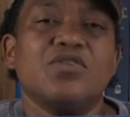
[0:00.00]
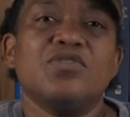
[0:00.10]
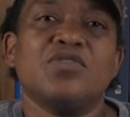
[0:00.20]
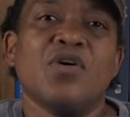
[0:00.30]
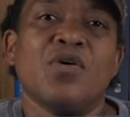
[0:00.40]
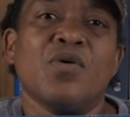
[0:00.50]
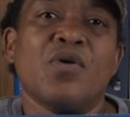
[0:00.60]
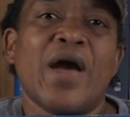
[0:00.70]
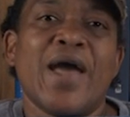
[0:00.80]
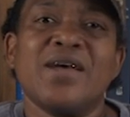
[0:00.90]

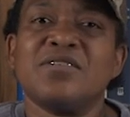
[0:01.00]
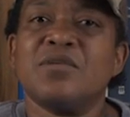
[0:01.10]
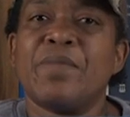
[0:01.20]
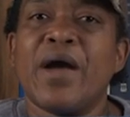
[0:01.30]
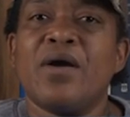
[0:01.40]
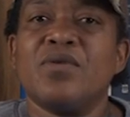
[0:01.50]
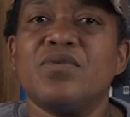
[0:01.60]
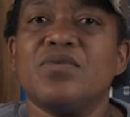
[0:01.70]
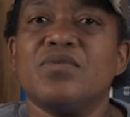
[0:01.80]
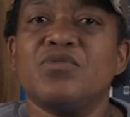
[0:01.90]
So I asked
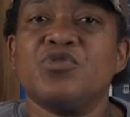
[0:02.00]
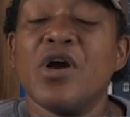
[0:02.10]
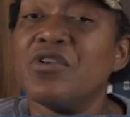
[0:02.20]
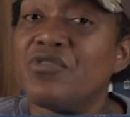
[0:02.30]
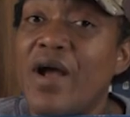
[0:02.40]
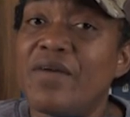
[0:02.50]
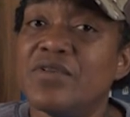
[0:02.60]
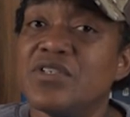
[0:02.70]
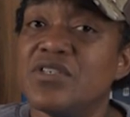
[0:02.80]
about truck driving,